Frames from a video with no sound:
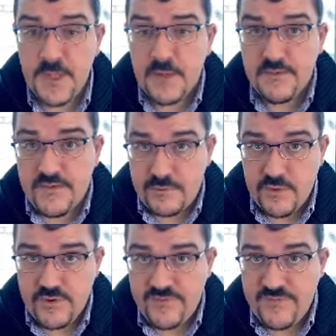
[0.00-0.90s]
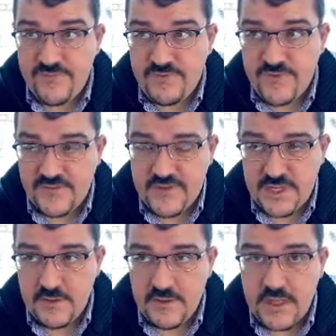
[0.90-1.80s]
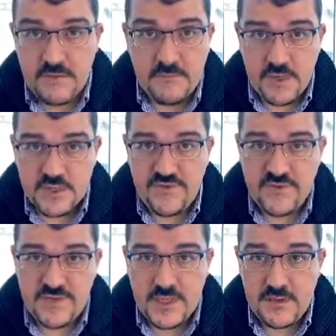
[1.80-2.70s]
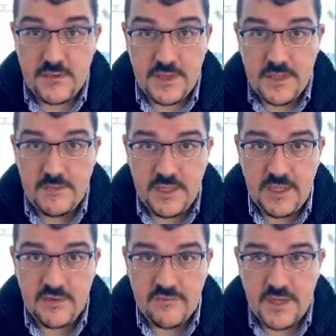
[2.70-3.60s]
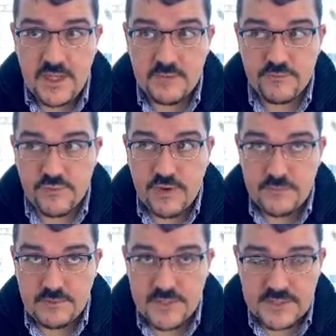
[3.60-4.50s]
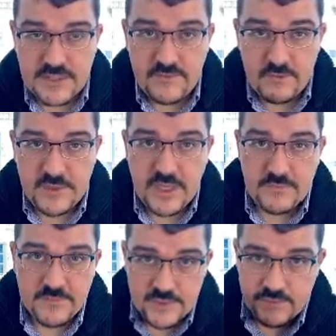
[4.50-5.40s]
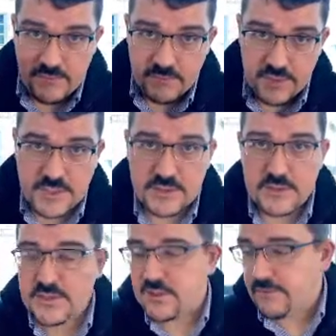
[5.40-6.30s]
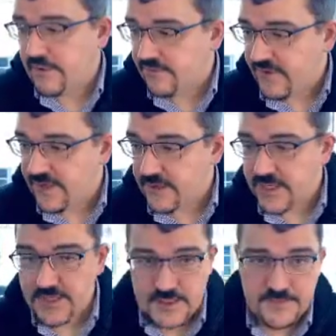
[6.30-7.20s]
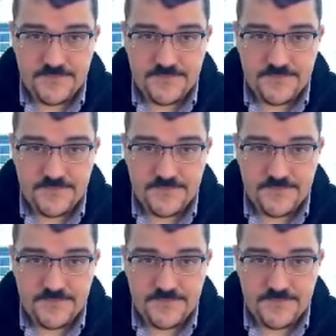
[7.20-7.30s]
February 15th and March 15th in the evening, probably 7 p.m., but the room bookings are still being finalized.